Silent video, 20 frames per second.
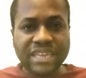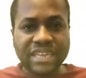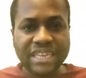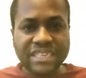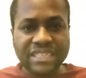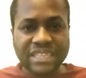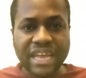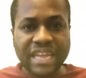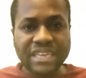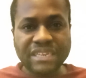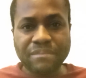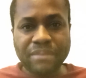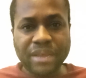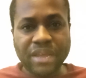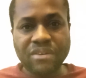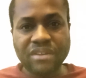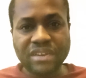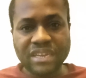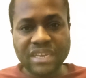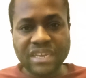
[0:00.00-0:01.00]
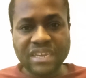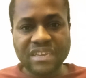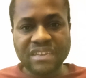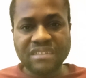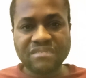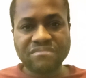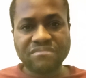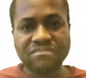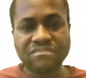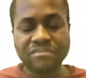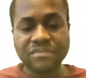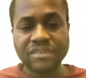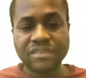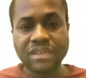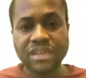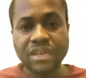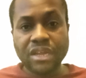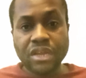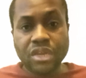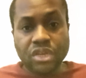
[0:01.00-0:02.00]
taste the antibiotic.
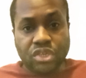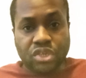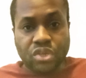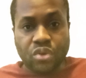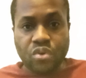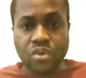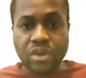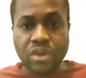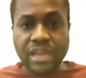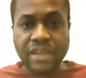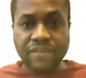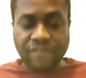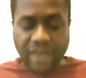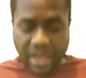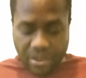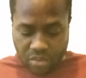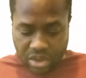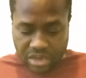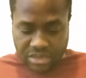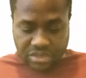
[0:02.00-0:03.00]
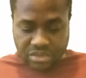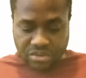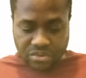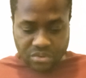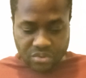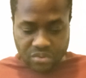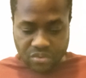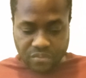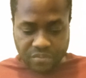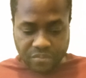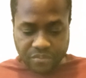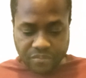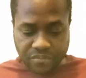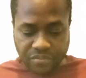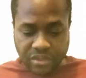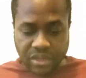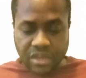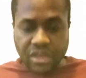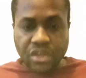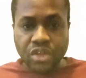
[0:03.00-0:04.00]
So if I want to
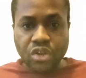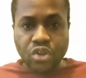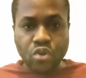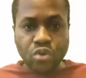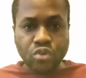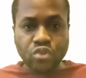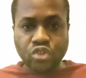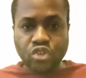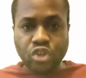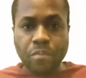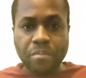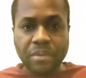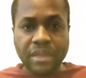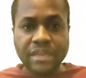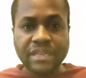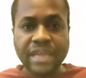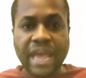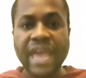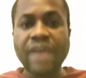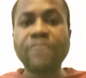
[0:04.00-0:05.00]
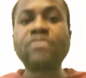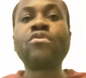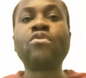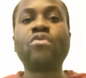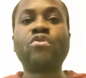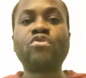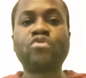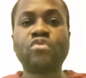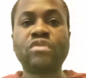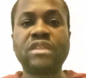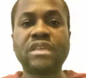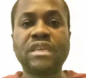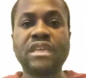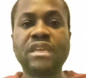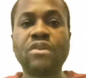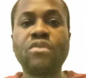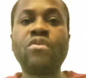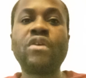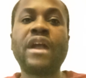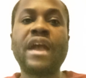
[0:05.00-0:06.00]
not stop it, I have to go to
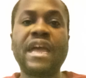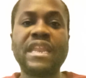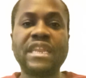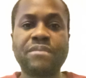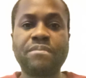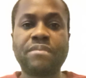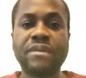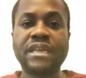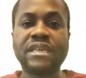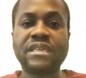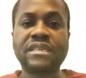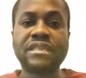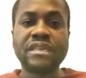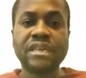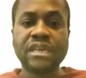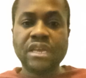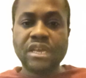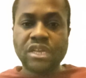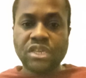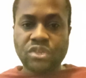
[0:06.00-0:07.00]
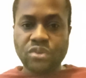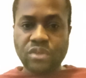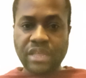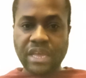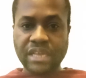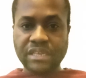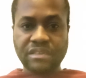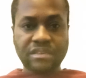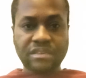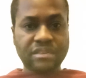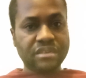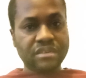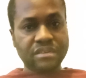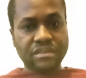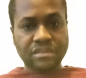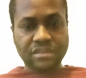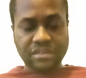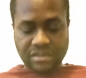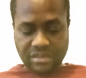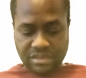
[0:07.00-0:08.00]
the organic place. So that's
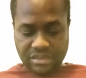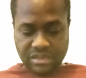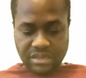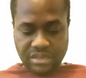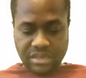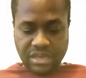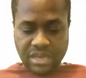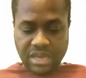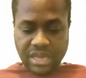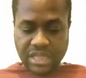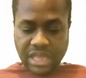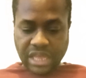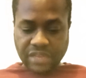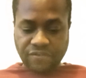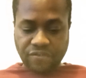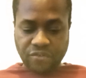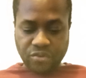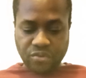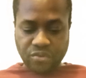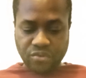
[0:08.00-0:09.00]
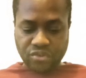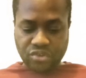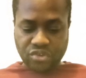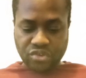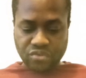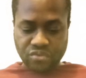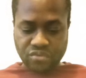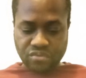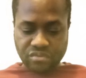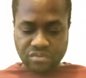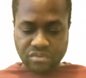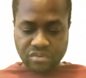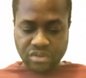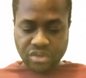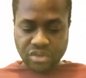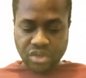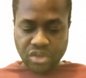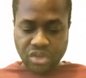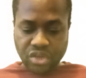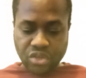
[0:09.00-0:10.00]
for you to,
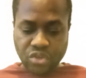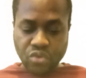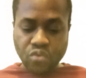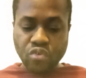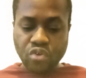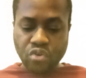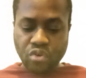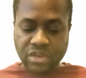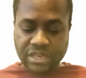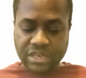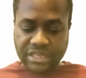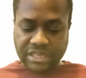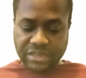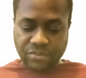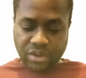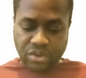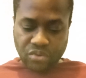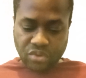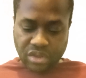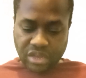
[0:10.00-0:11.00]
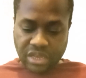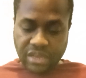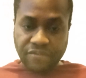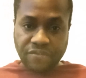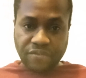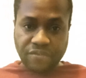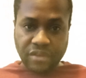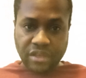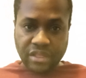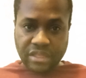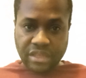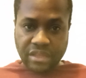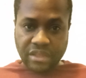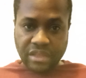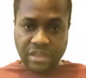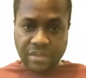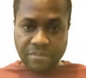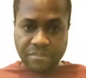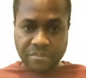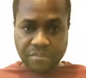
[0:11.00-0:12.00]
you will notice when you if in
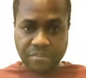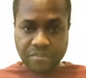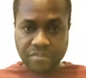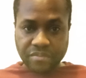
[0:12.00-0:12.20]
the